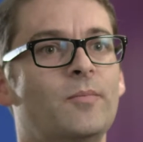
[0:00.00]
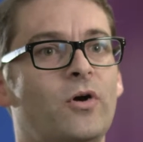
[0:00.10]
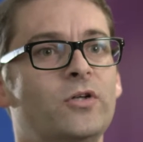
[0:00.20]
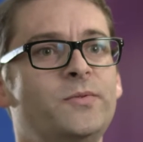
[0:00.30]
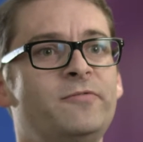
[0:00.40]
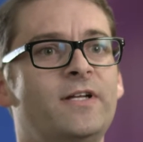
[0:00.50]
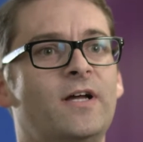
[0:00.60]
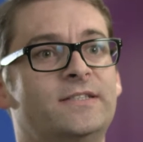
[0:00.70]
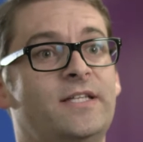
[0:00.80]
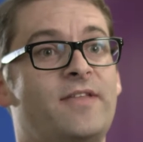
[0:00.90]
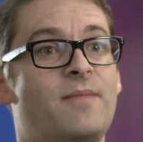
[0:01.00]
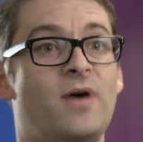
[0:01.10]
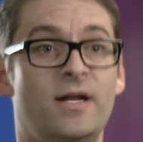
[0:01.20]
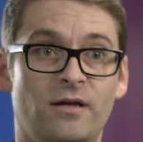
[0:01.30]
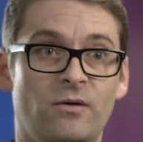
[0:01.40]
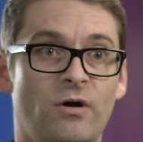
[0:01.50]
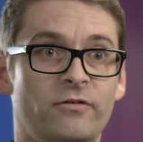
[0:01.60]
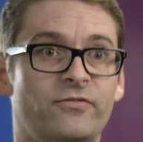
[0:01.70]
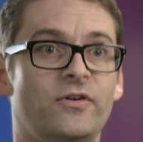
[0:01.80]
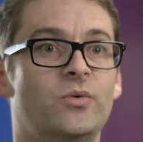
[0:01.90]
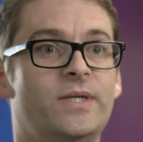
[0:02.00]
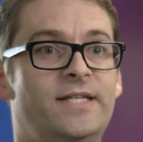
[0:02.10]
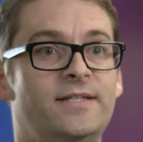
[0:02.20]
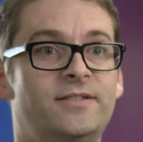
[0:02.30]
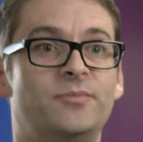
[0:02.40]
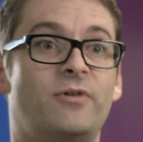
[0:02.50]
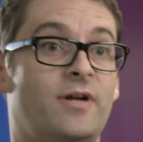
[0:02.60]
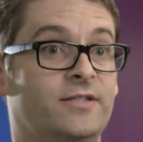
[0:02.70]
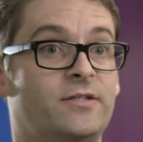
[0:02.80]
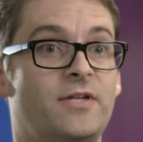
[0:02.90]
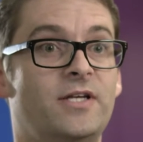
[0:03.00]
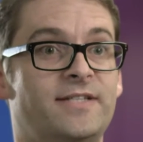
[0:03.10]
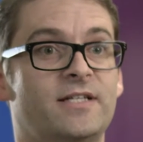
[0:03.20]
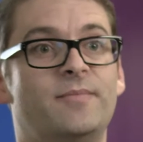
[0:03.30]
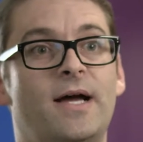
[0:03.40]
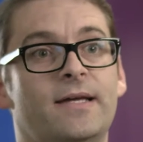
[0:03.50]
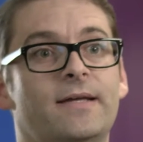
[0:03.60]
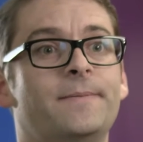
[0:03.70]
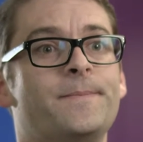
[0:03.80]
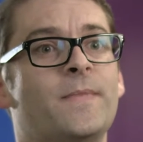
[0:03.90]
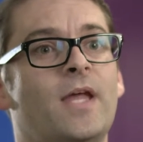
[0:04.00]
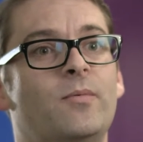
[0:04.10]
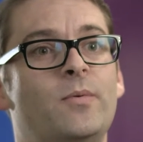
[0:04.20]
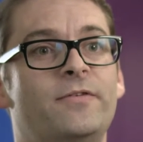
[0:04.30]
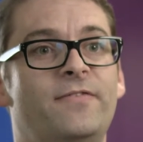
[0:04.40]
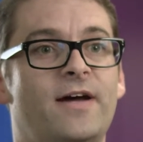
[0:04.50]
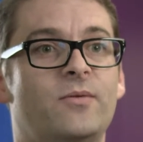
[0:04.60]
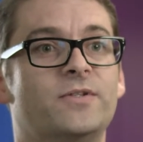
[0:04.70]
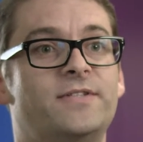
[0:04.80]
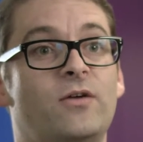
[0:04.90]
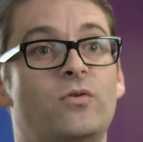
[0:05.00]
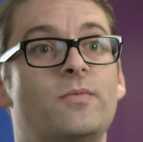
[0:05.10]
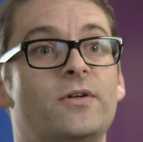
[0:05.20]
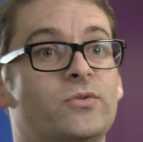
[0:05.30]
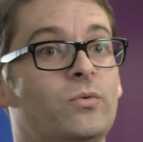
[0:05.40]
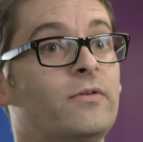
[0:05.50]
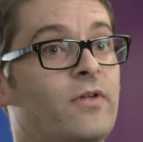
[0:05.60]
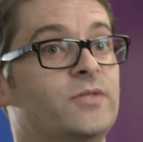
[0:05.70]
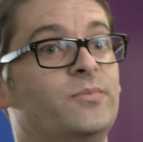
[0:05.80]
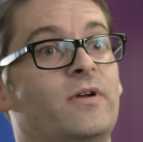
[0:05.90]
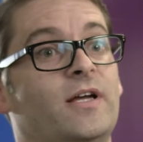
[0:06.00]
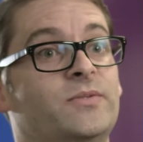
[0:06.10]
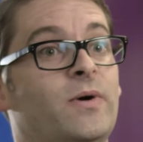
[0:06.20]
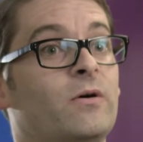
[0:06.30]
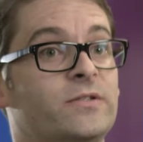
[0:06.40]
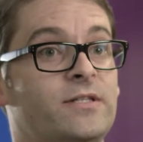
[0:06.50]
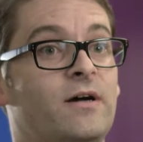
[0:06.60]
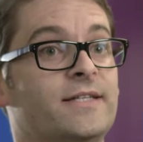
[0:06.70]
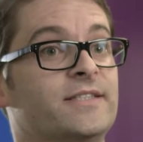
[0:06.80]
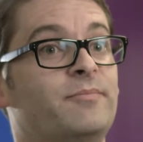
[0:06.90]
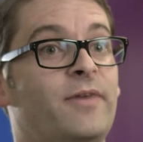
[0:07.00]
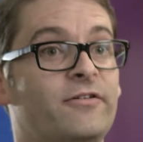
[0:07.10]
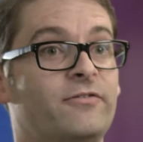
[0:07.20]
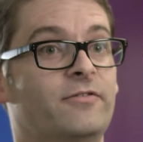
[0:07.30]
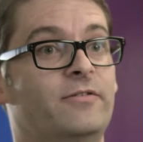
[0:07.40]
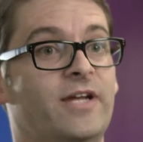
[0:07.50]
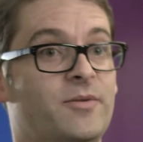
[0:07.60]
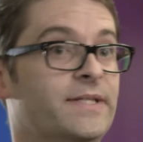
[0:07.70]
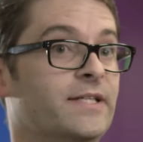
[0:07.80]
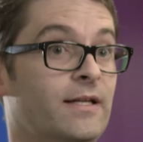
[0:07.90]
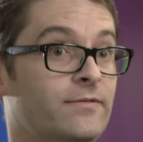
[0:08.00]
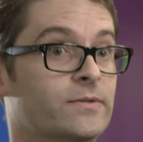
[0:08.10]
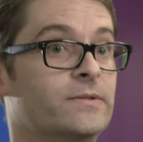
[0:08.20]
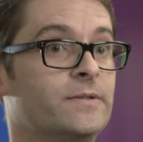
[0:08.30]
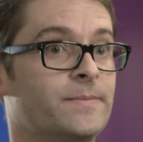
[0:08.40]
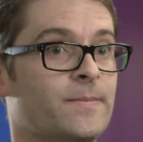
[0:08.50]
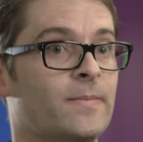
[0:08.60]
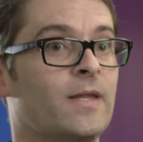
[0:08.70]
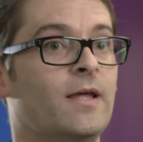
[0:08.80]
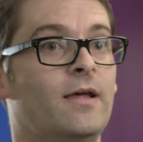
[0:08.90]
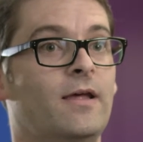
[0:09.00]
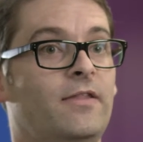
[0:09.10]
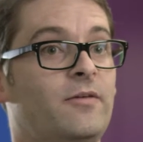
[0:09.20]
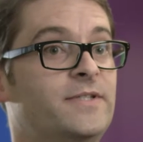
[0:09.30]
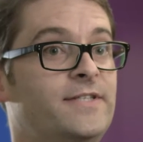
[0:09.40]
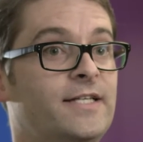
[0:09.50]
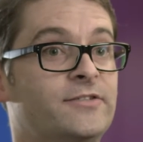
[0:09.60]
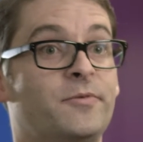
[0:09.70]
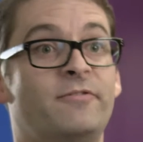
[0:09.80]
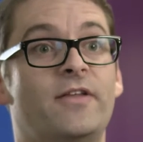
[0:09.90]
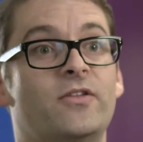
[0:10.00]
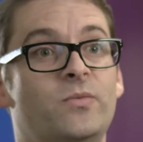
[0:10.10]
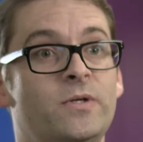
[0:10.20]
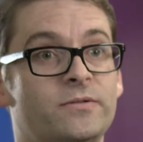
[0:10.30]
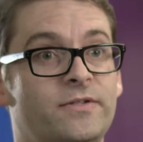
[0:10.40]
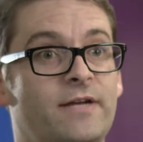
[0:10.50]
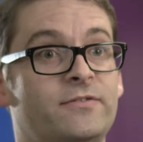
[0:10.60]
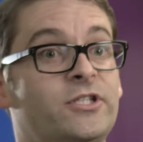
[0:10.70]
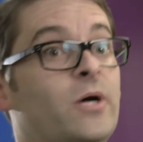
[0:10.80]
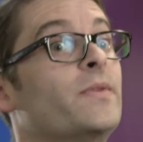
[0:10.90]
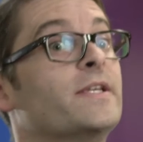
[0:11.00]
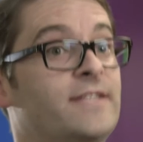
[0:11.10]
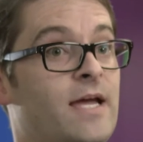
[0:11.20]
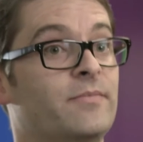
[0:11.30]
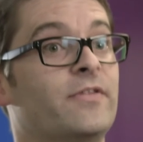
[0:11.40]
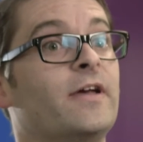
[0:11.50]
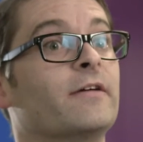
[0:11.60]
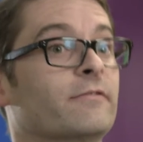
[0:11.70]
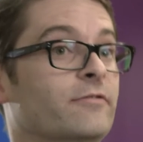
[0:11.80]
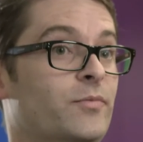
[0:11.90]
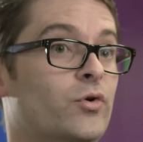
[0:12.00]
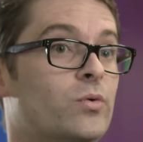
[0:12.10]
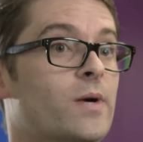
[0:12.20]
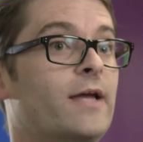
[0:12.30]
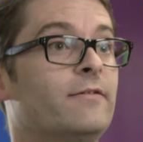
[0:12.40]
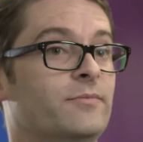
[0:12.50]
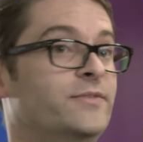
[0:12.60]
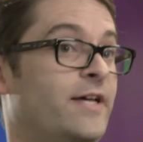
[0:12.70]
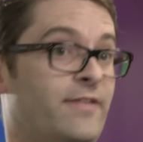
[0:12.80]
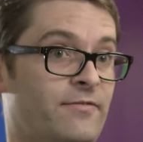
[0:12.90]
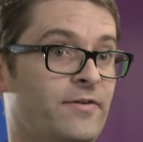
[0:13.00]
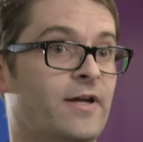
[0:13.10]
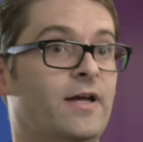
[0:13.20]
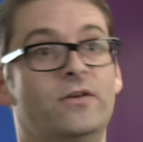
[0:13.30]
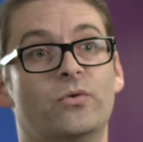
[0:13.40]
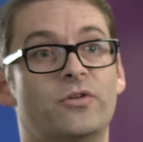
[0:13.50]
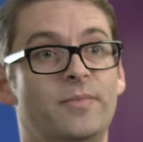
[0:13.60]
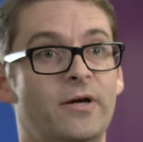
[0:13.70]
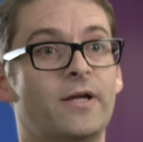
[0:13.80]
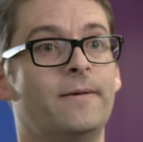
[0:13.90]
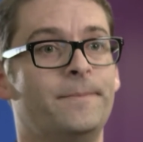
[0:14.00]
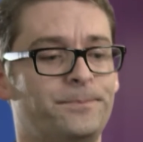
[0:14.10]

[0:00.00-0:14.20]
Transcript: Because we realised that they might go off, we tested products on the New Zealand market. And what we found was that almost all of those products were oxidized above recommended levels. There have been studies from around the world that have shown the same thing, from Norway, from South Africa and North America.